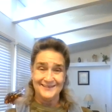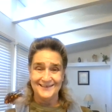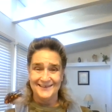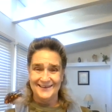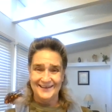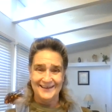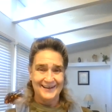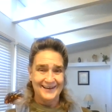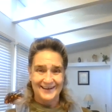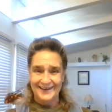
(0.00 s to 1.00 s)

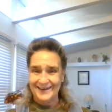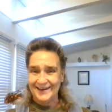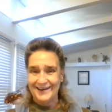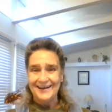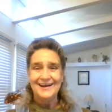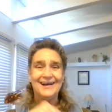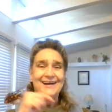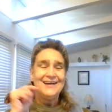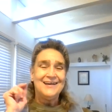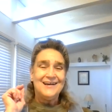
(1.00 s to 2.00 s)
the
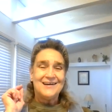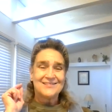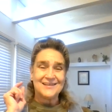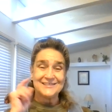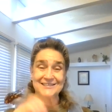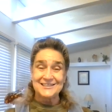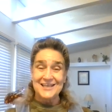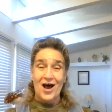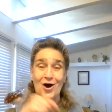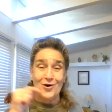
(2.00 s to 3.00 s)

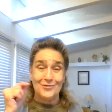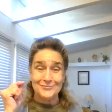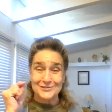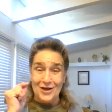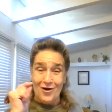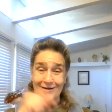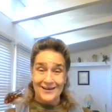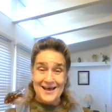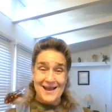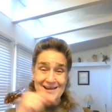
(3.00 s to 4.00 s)
stones are
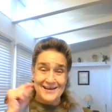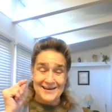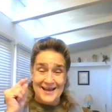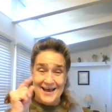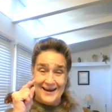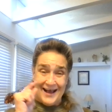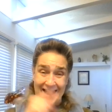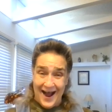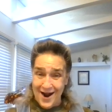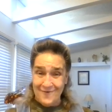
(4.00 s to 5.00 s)
laying at
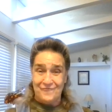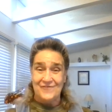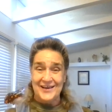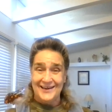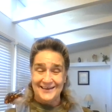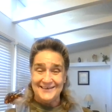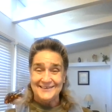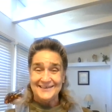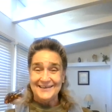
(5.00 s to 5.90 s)
our feet.